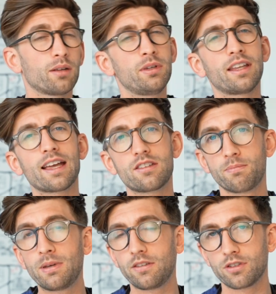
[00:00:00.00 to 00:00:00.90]
I mean, that is a
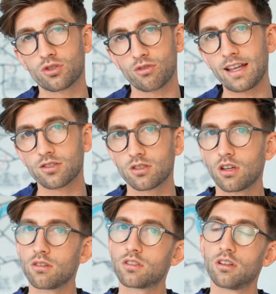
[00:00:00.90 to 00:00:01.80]
bit of a stretch to
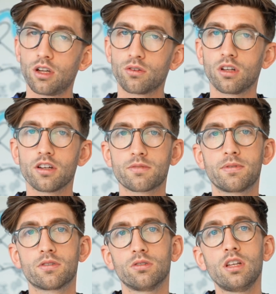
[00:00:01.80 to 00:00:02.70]
go to a local
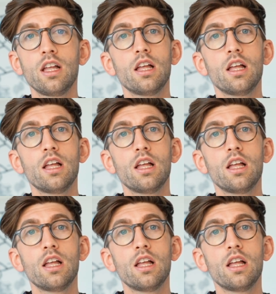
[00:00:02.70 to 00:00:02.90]
hospital,